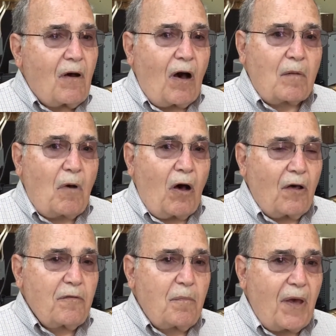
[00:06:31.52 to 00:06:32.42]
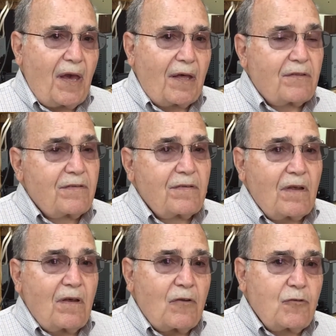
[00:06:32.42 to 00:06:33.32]
on all the bands
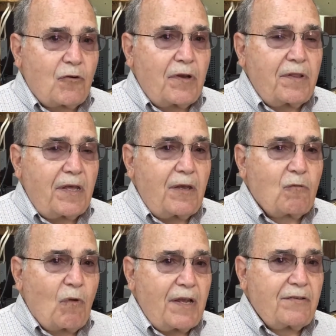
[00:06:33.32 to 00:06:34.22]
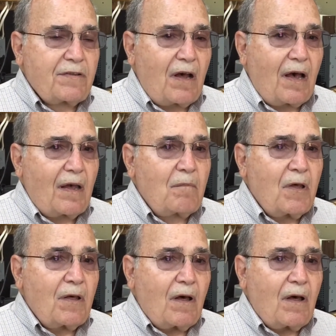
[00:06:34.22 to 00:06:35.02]
during the race time